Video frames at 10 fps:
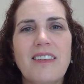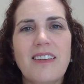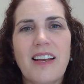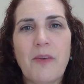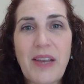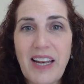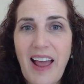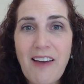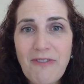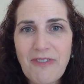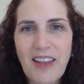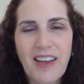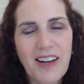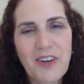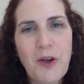like a week and a half.
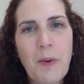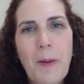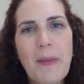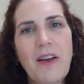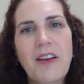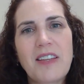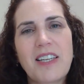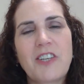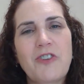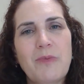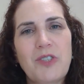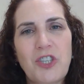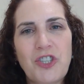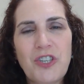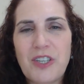And I know Mary, the Daydream
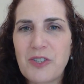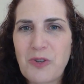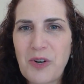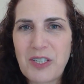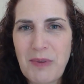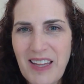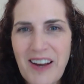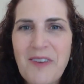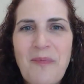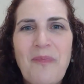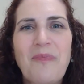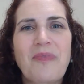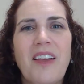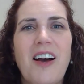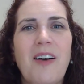Stitcher, is going to be there.
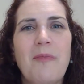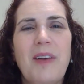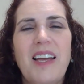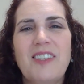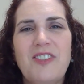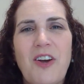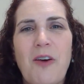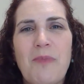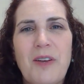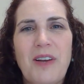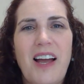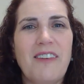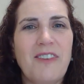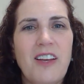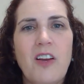And so
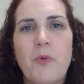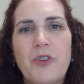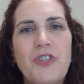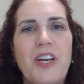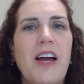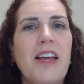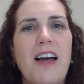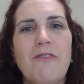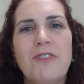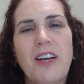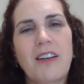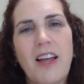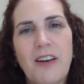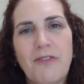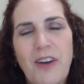she and I have done a
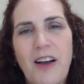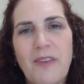lot of,